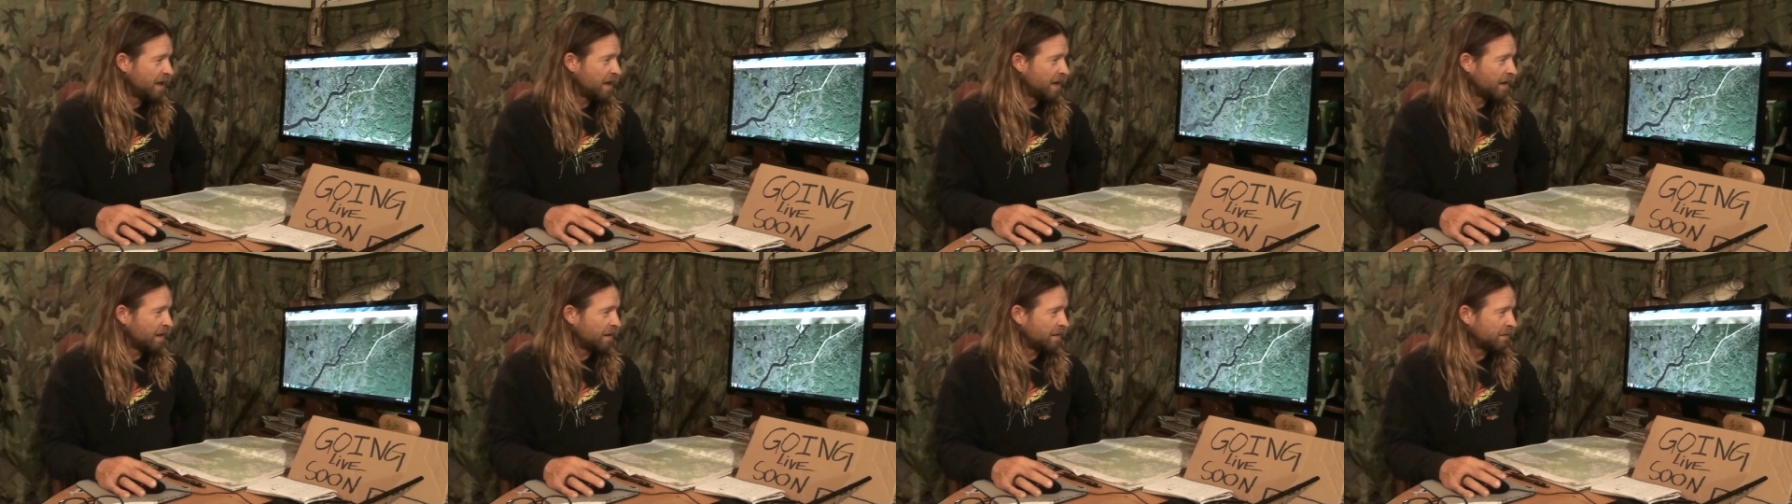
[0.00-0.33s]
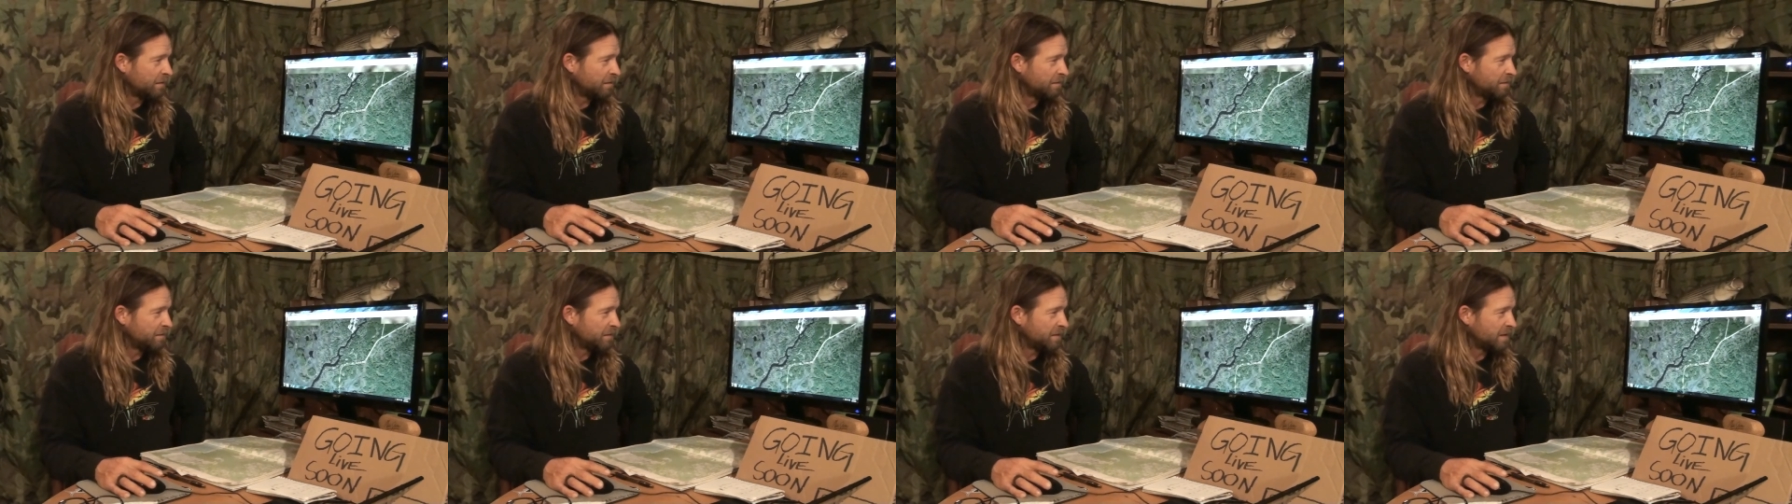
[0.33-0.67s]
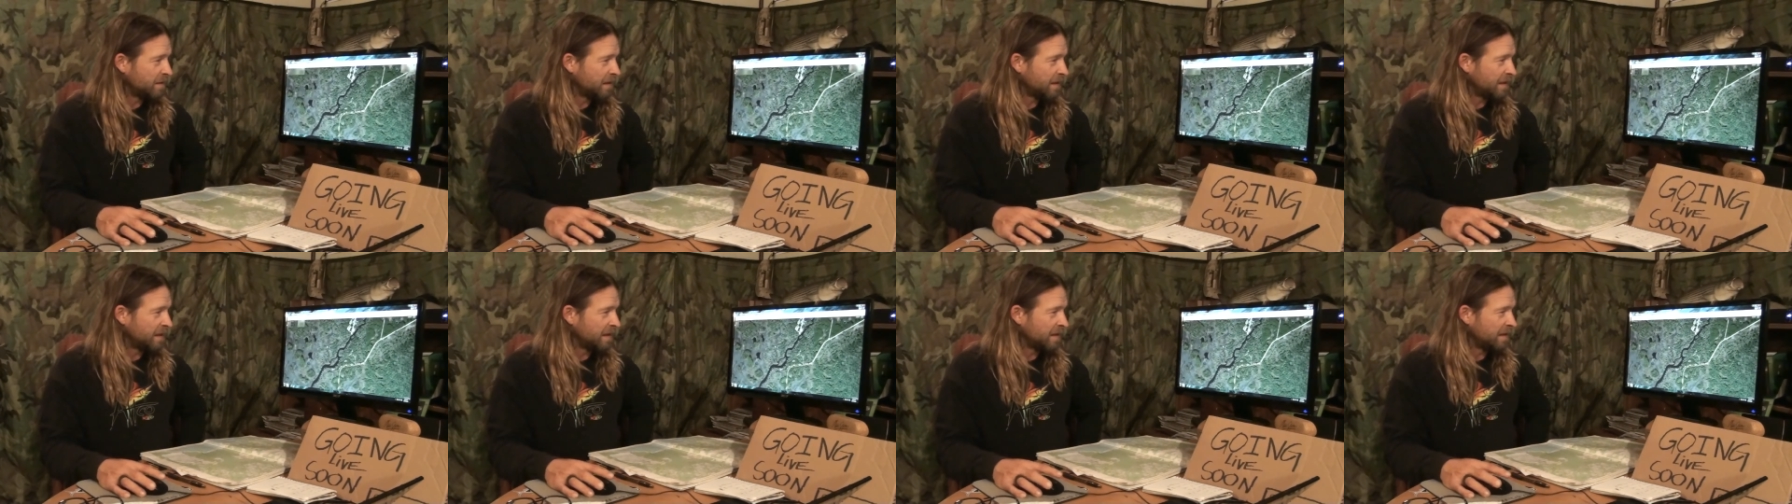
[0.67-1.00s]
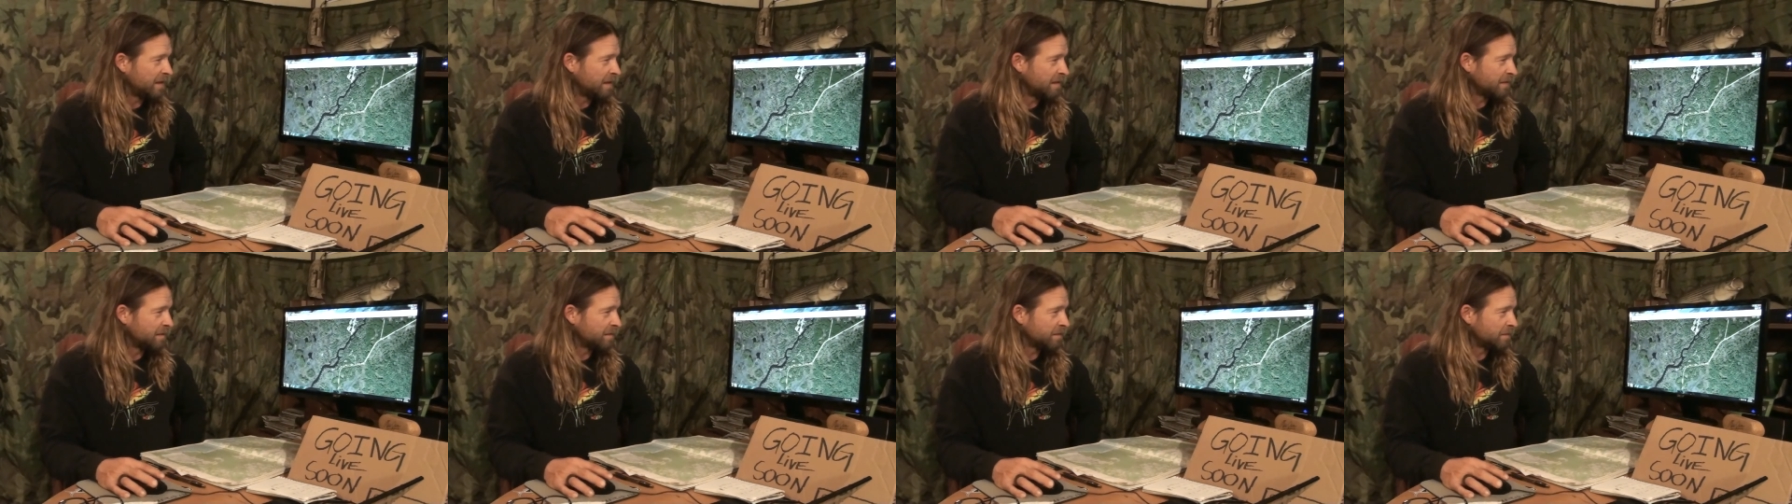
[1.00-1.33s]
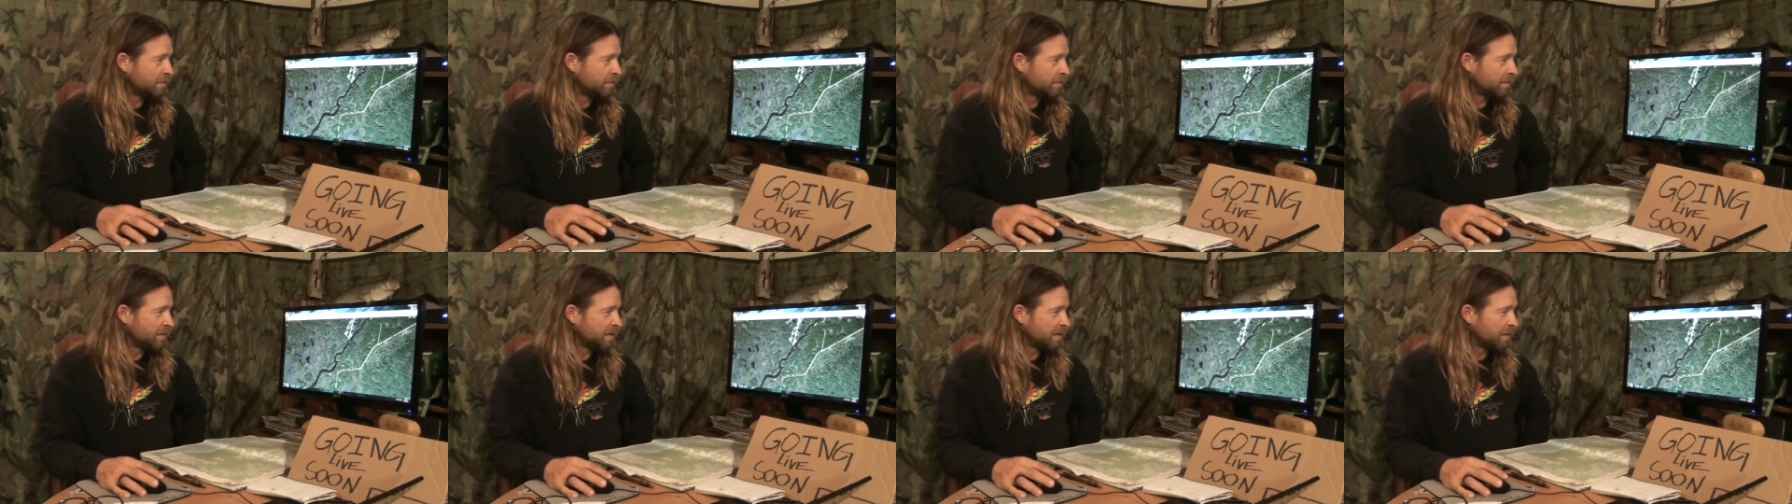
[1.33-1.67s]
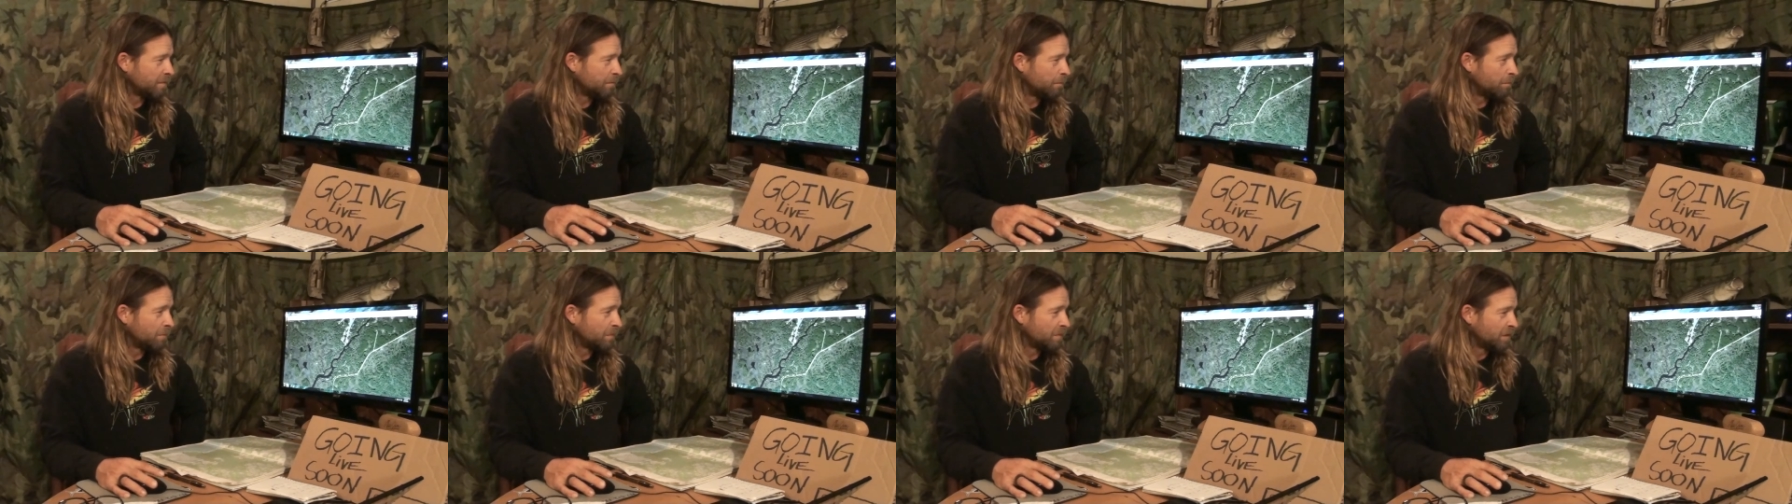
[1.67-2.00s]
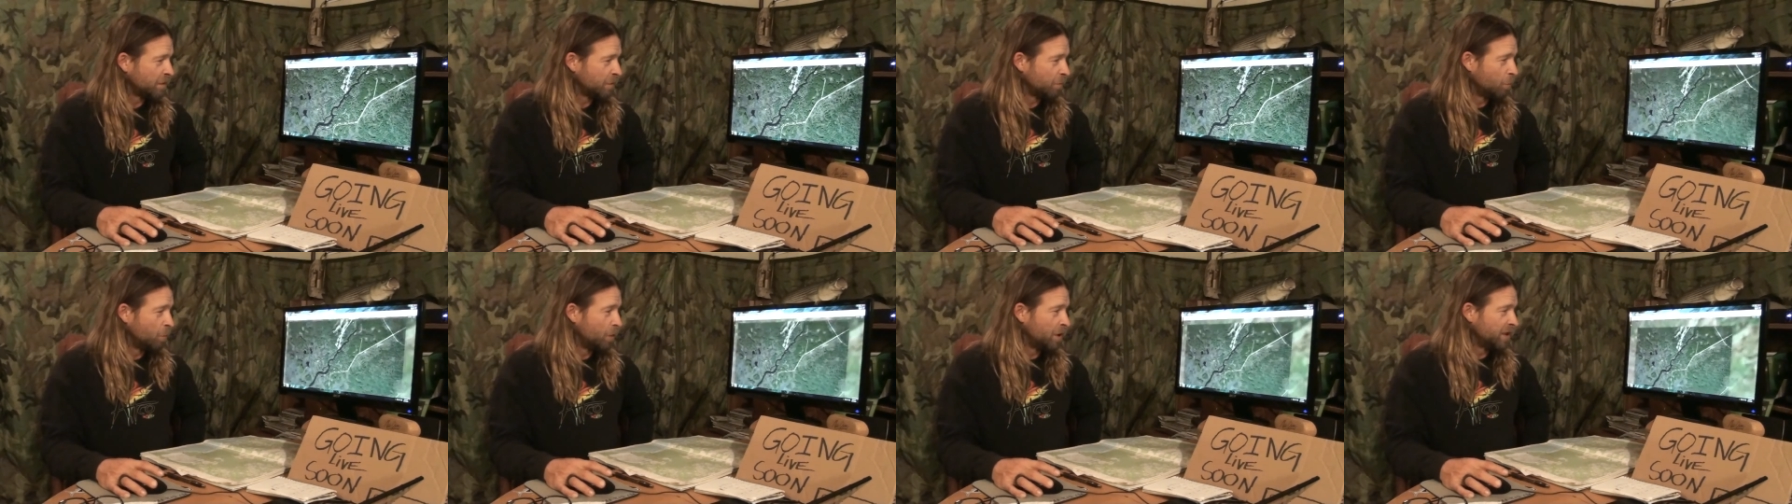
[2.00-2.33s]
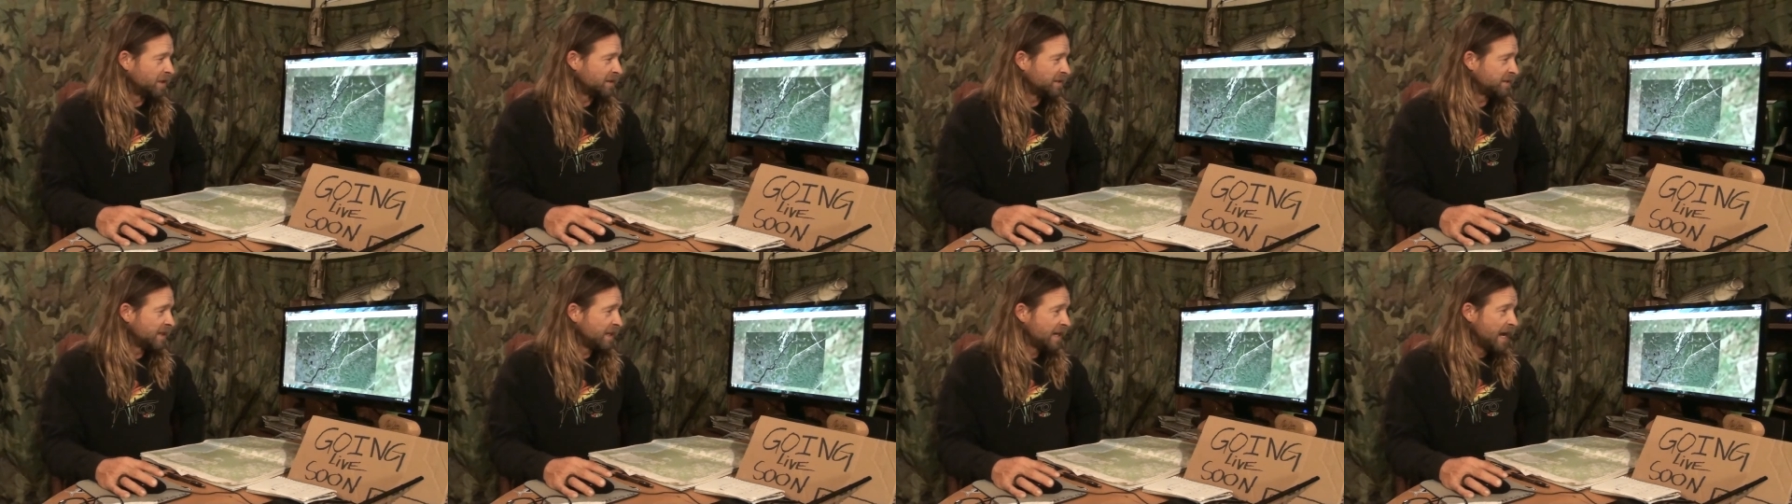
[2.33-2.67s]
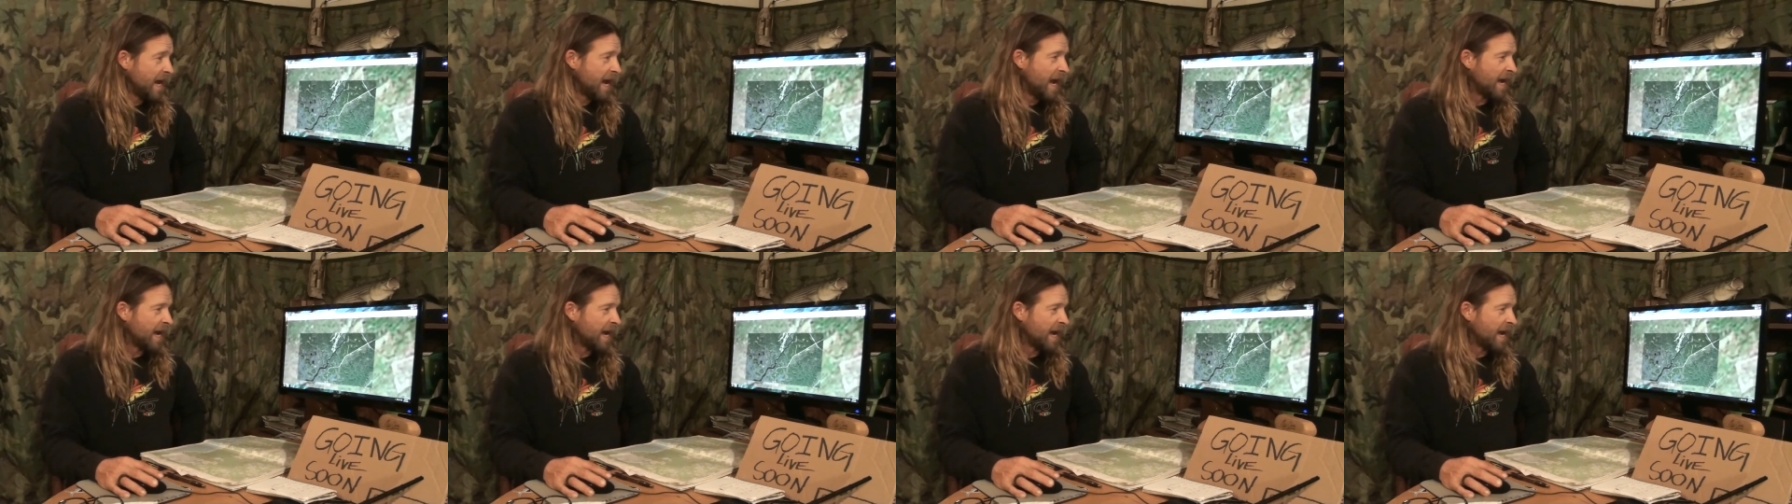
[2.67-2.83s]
of the woods.